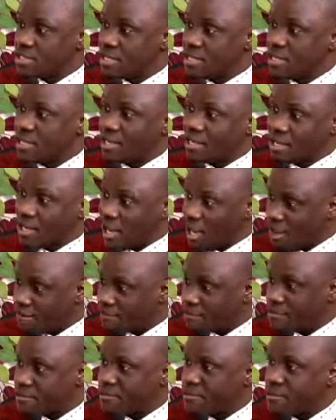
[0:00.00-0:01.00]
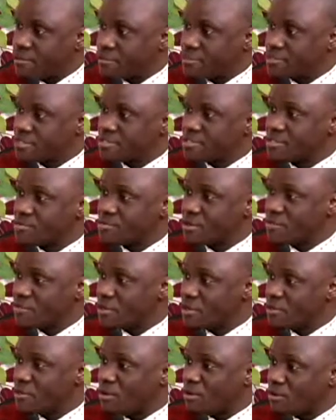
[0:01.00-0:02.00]
Yeah, like governors, what
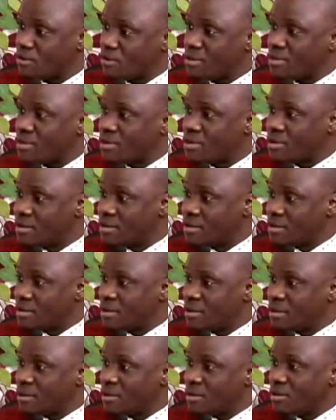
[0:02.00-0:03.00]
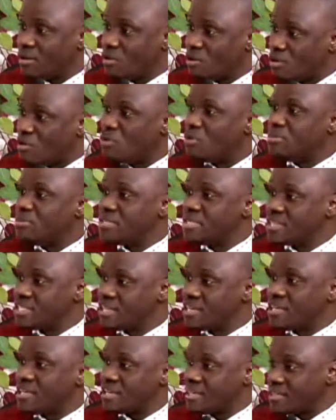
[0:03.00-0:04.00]
they call haut
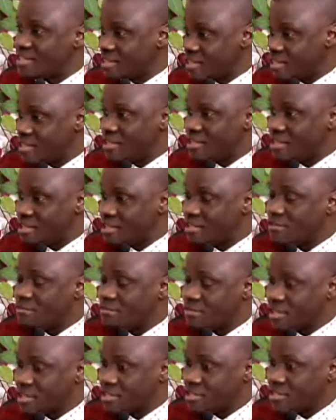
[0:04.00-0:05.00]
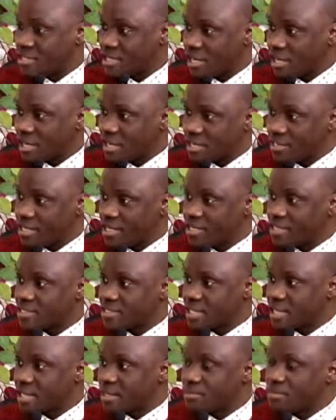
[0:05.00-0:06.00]
commissaire in French at that
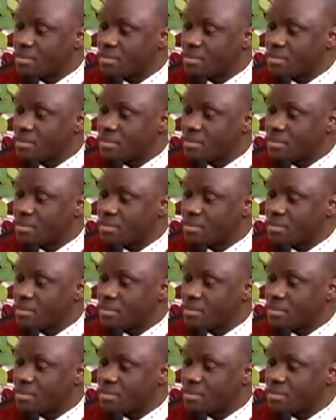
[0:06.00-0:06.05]
time.